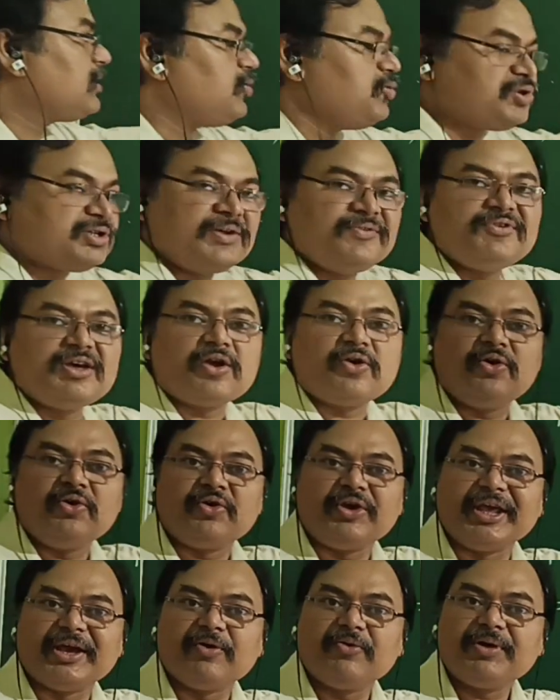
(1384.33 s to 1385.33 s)
the question we are
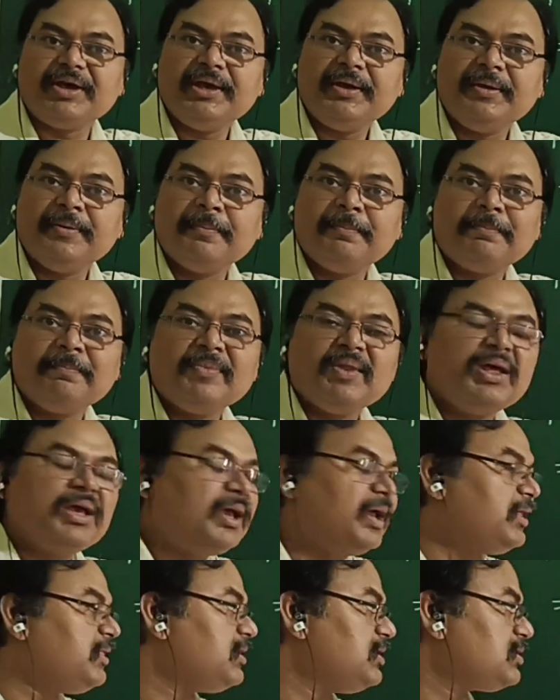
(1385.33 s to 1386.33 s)
going to take. Okay.
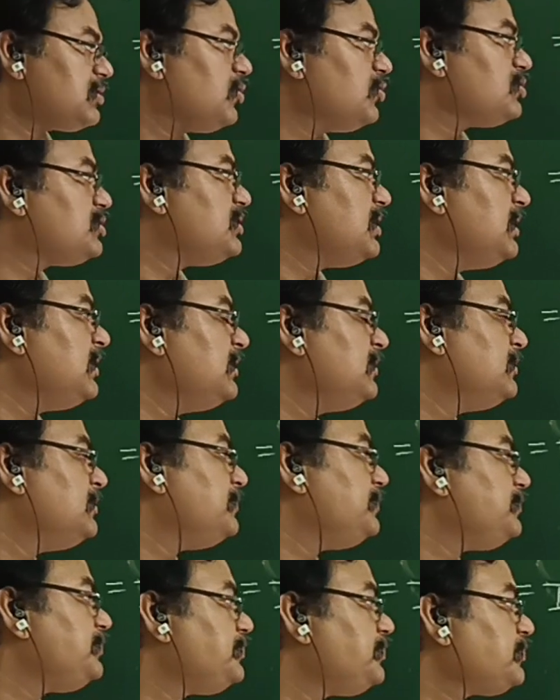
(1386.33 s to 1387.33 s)
In this question,